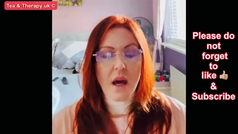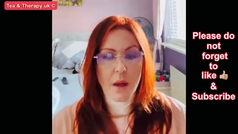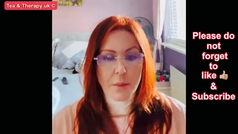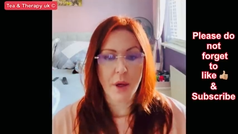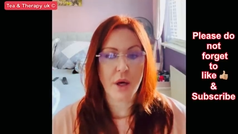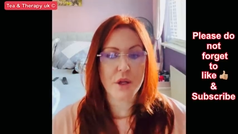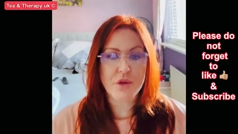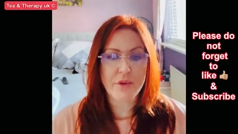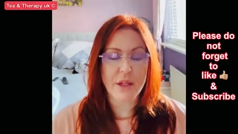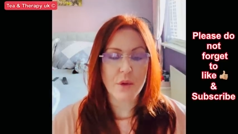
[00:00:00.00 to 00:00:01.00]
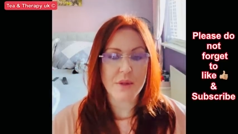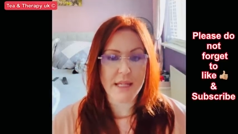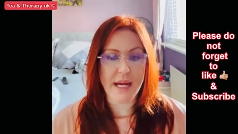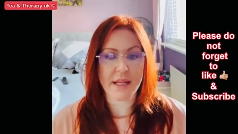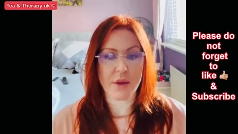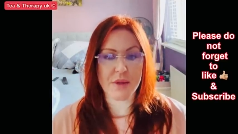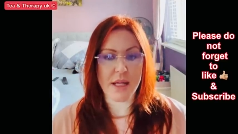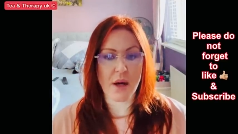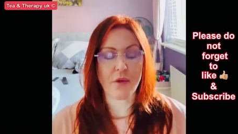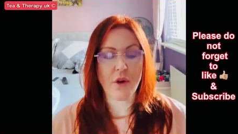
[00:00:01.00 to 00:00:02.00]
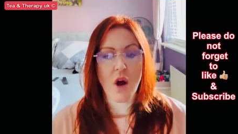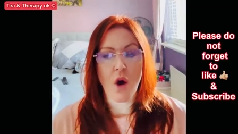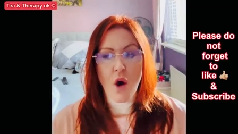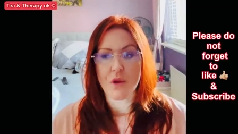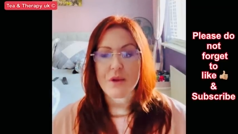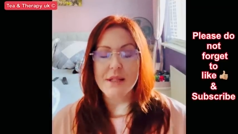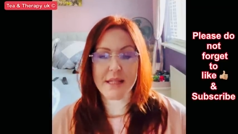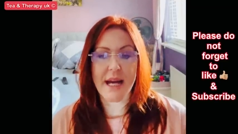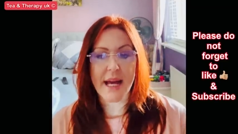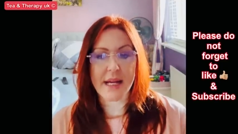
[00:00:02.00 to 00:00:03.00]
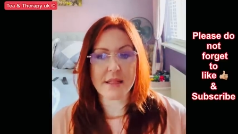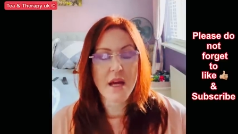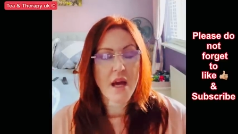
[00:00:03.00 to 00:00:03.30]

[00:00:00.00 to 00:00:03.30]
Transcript: and perjuring your sa yourself on the stand.